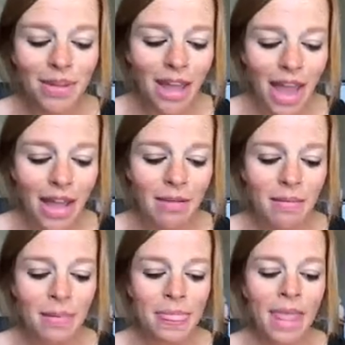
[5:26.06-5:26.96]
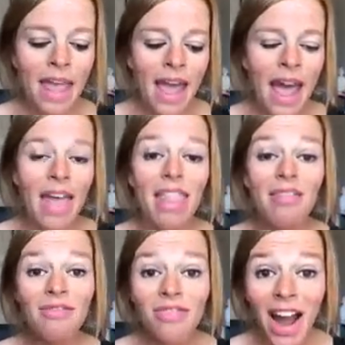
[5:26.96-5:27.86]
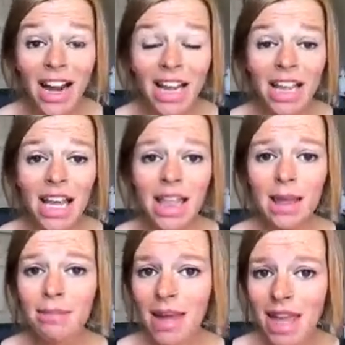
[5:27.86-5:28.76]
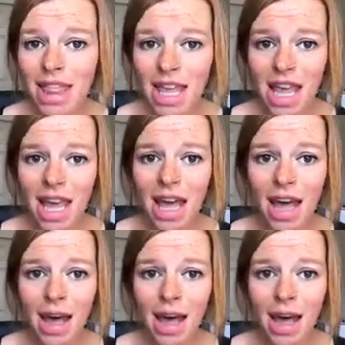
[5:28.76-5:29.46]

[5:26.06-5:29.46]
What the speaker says: okay? And then finally, the big thing